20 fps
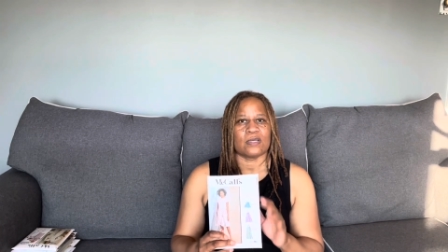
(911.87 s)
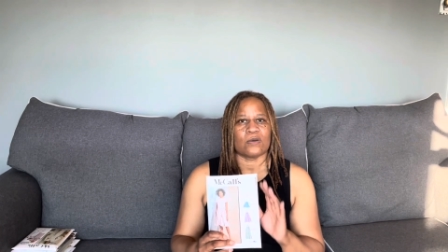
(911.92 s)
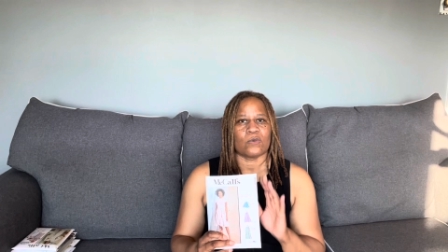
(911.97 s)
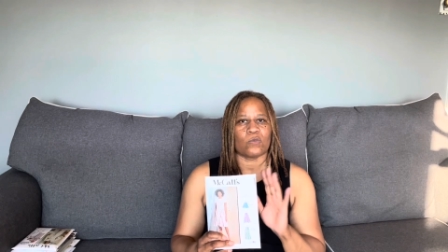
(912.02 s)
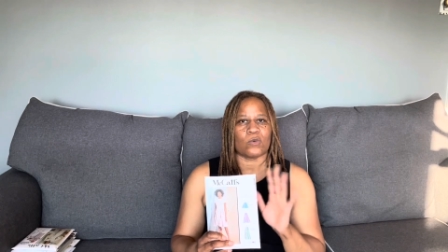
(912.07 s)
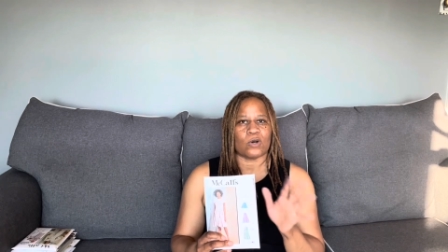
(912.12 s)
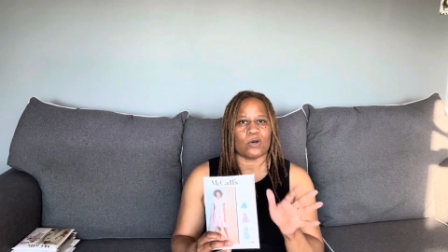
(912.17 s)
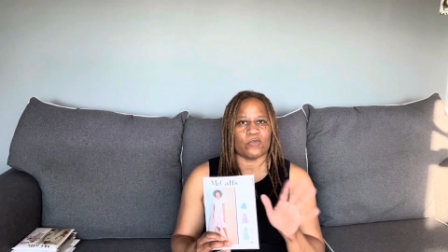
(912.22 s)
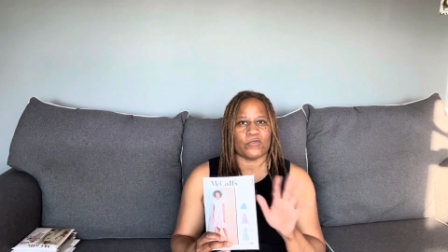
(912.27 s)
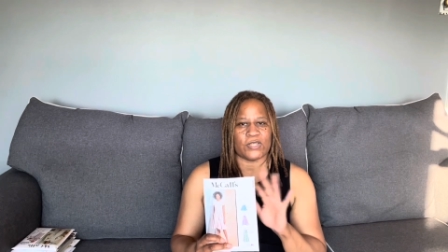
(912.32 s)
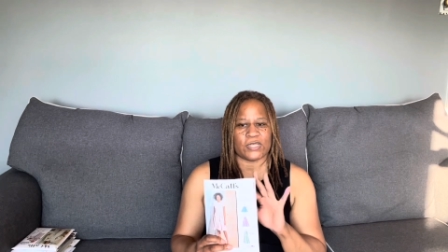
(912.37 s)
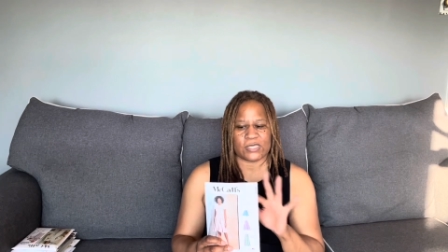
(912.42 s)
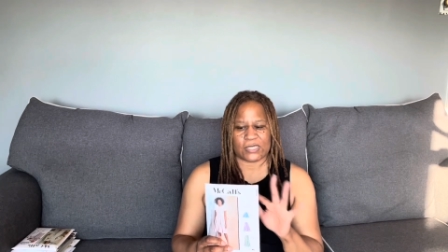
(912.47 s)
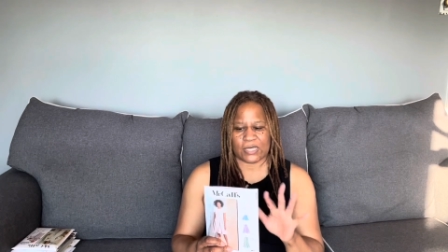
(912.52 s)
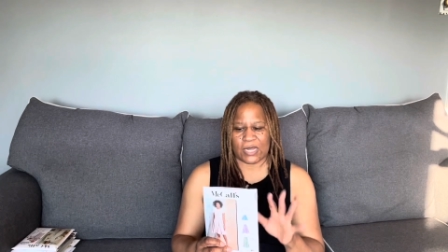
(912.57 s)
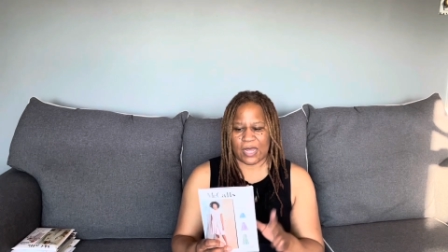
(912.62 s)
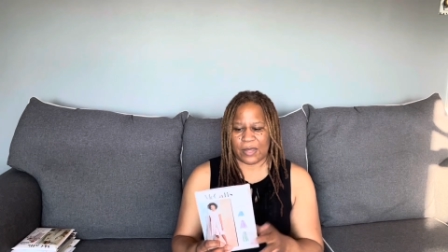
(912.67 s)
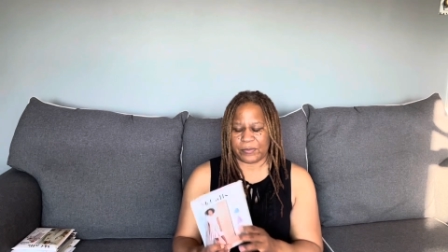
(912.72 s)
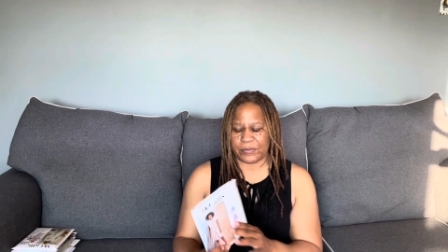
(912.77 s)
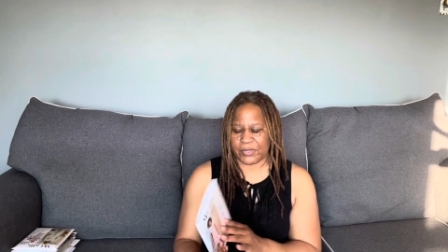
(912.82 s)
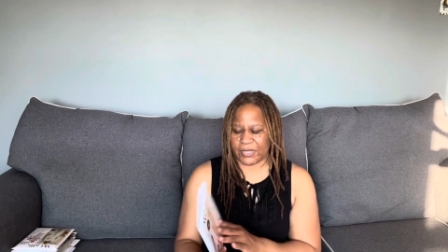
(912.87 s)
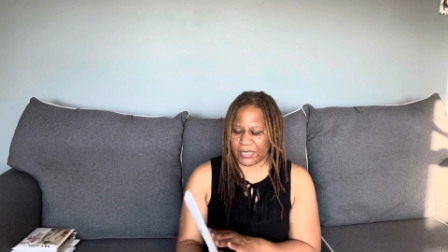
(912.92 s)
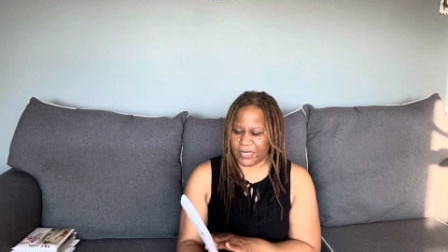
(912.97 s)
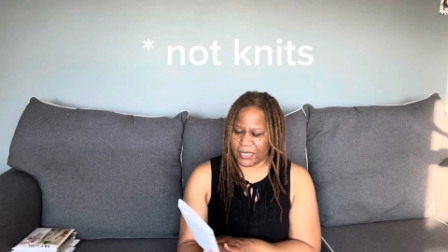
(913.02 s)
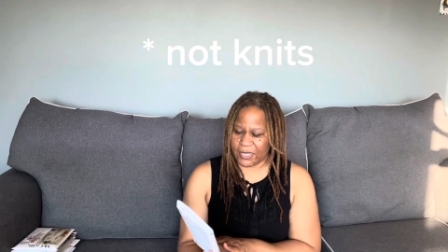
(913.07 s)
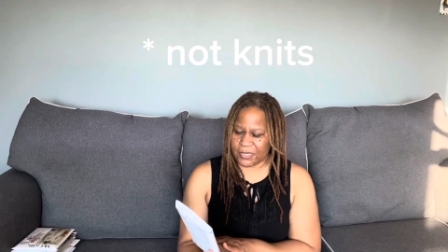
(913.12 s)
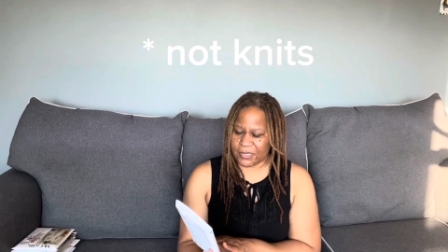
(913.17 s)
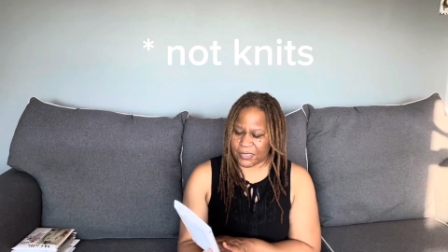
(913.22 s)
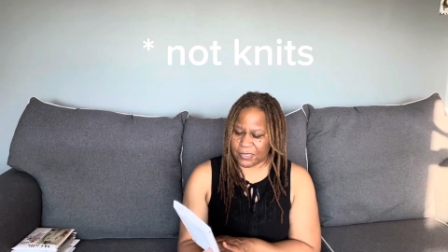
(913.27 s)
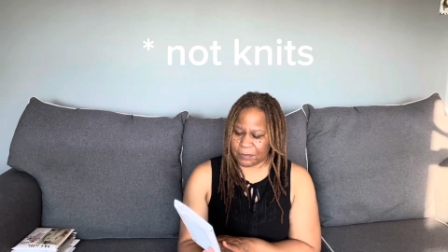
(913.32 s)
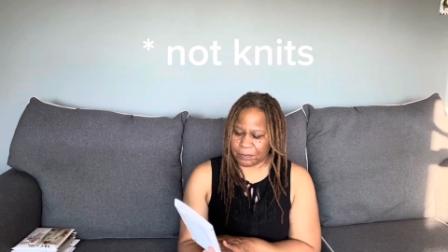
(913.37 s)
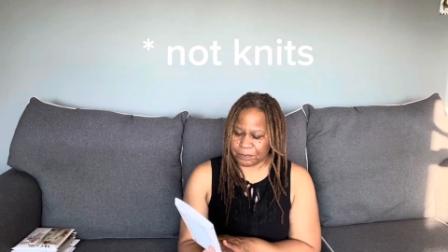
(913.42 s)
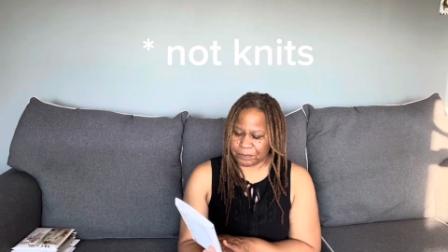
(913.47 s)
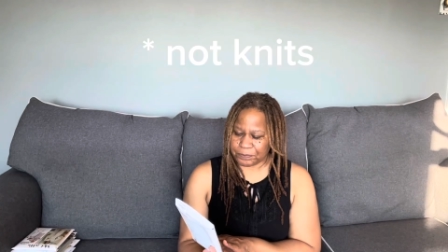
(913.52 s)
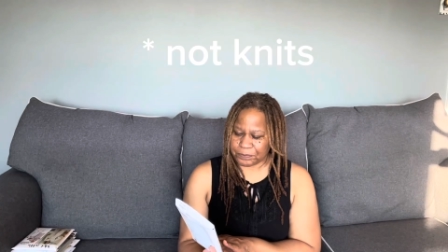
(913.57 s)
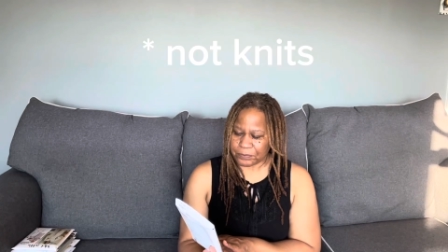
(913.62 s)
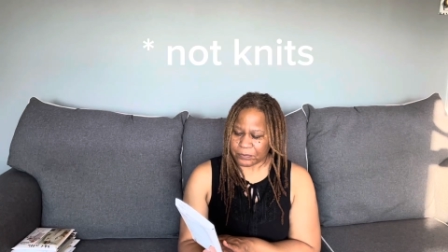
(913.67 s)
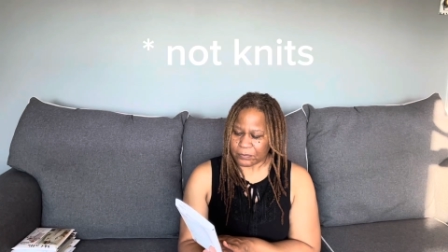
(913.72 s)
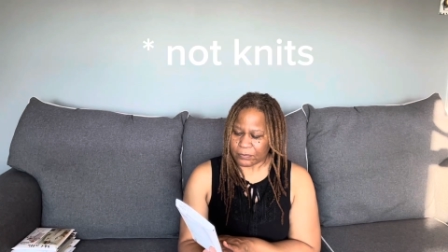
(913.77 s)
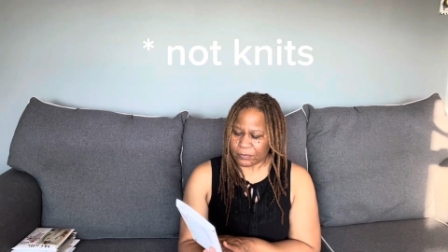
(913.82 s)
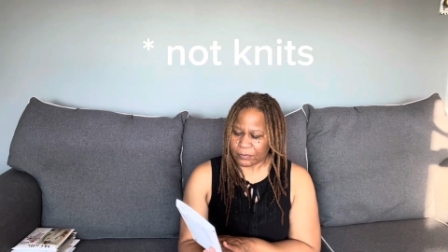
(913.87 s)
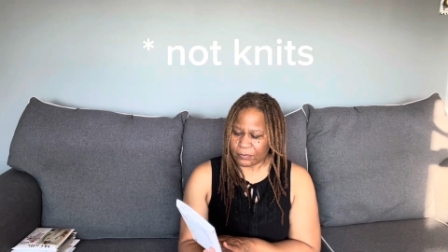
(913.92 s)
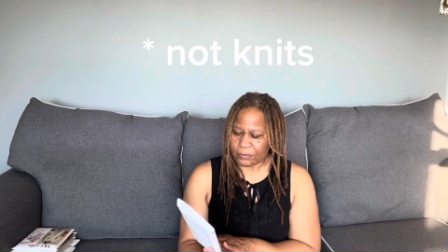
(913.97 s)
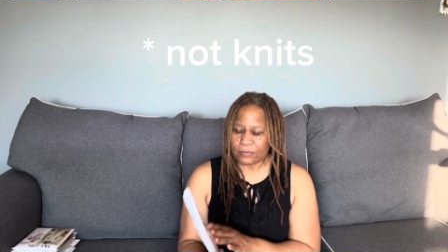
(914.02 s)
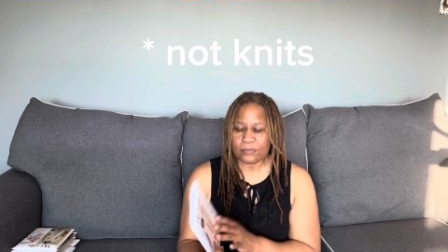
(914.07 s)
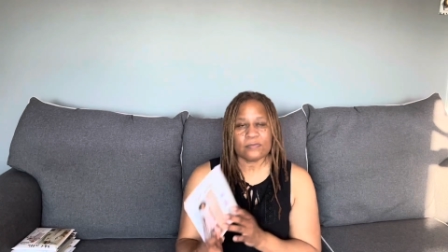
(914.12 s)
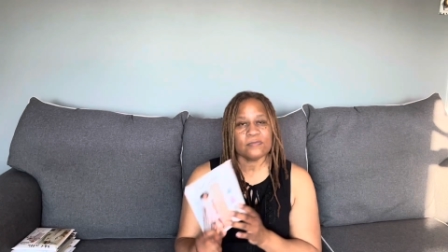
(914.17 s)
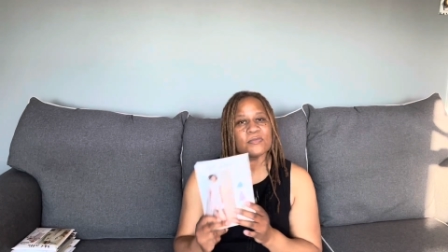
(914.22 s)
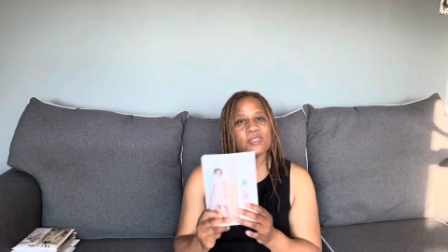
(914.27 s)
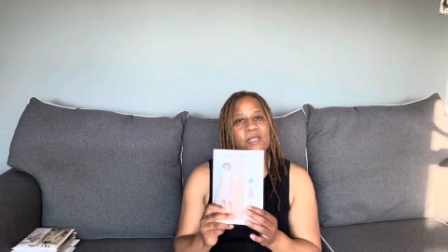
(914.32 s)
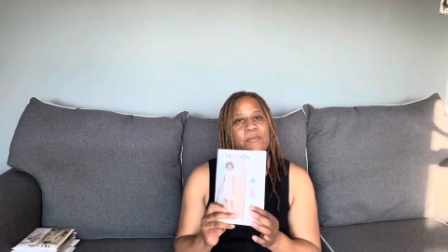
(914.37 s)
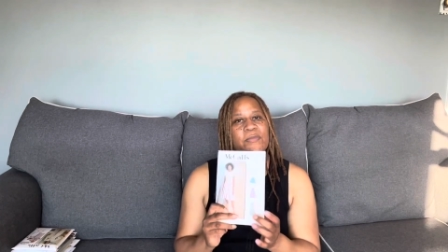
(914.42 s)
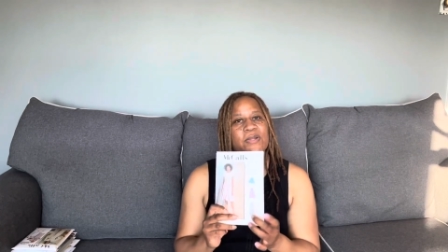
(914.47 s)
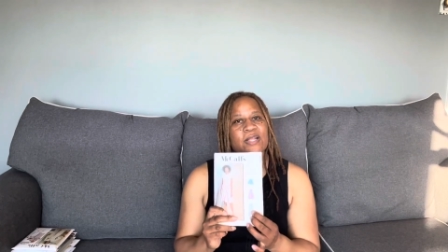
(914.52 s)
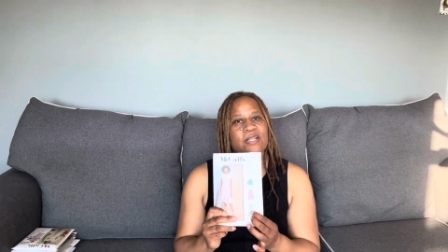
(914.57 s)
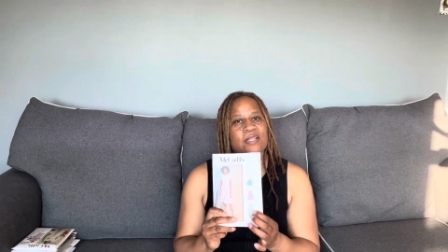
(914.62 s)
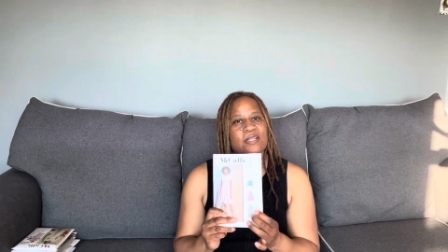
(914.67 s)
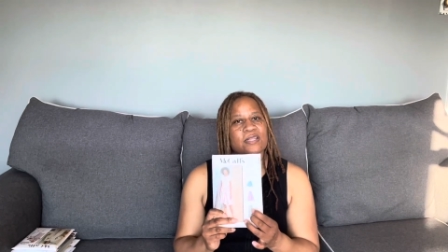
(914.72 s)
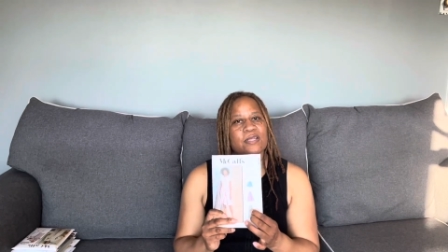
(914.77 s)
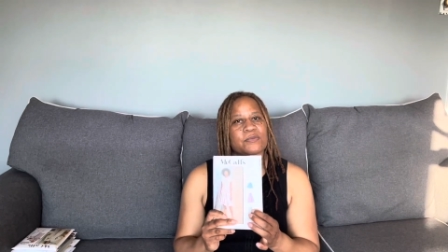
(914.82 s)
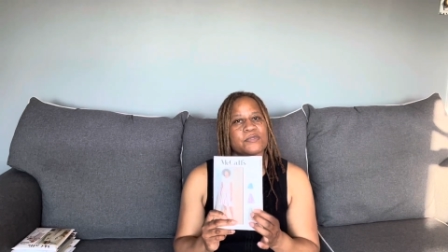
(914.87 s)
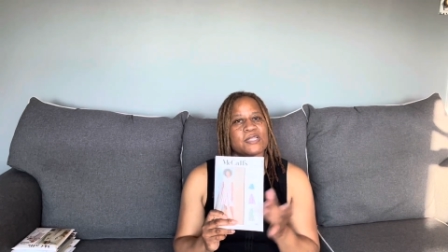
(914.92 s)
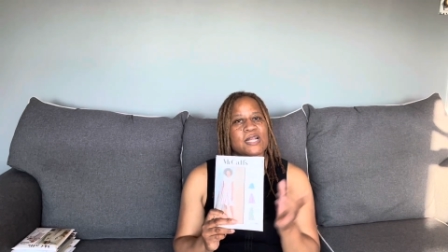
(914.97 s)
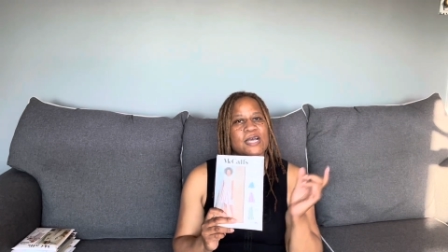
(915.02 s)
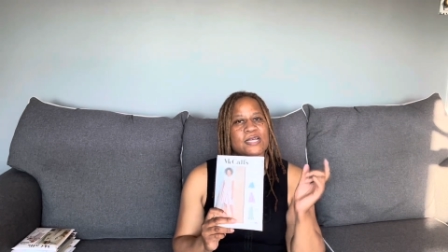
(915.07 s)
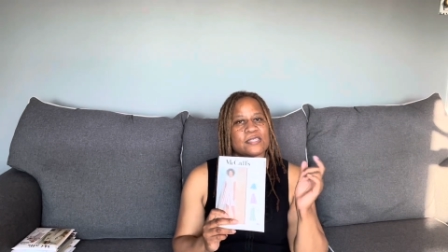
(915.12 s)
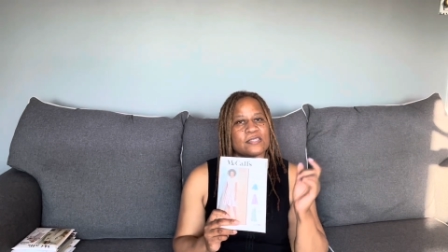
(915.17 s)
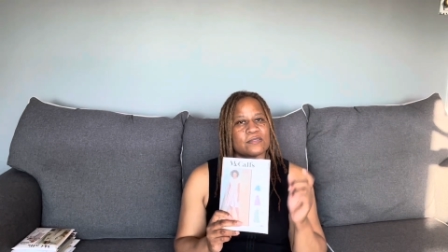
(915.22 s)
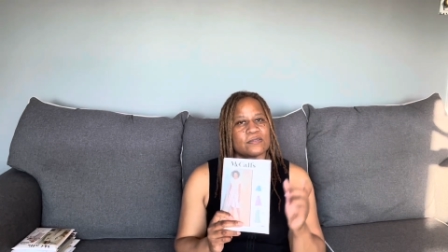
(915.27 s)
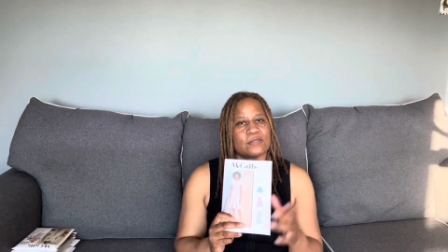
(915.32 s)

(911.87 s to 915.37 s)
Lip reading: wovens, not blends. But I thought that was nice.